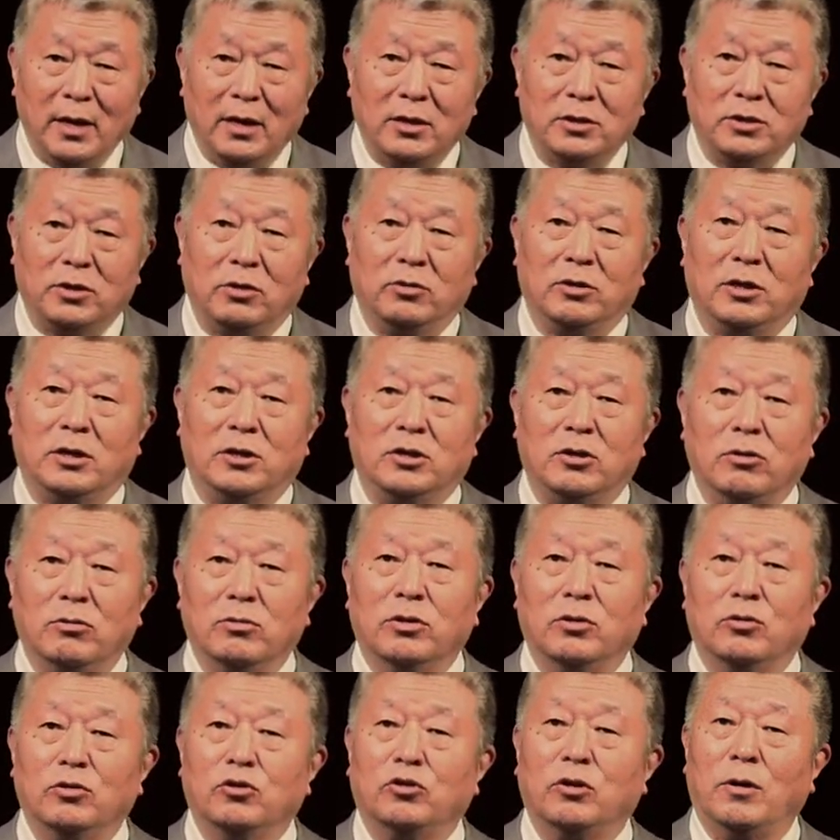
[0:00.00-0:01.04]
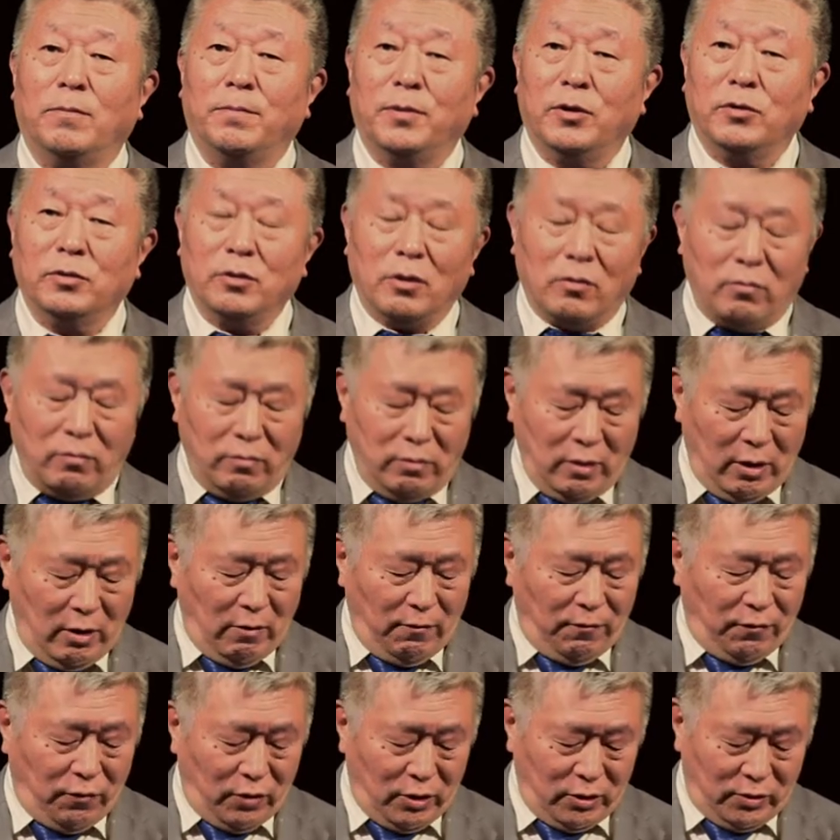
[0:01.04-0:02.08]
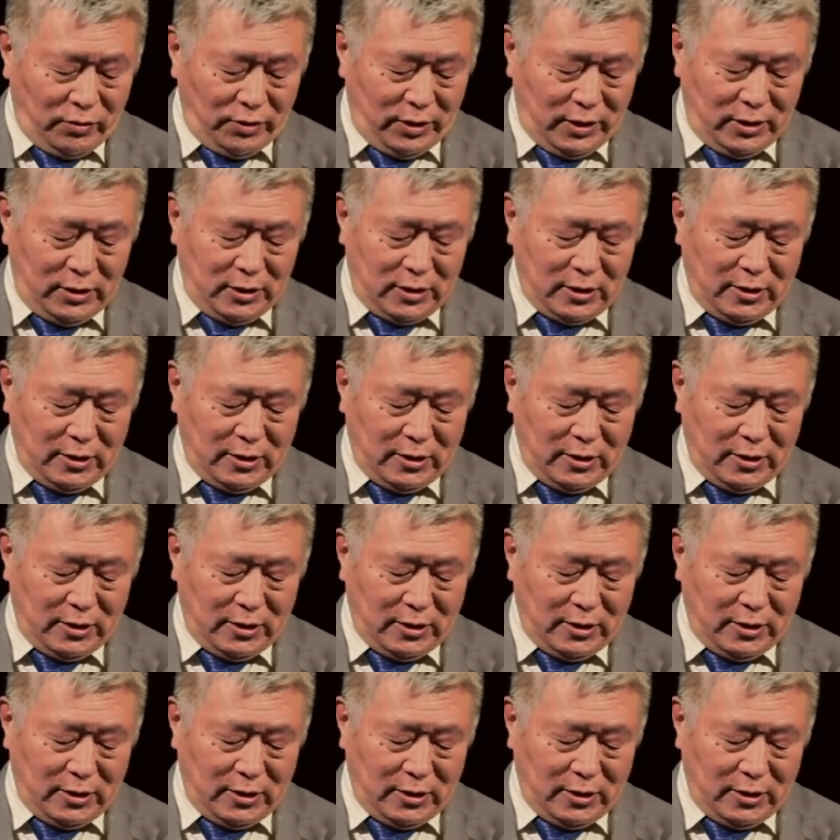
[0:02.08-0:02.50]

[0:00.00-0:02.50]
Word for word: So the Tokyo Tribunal, following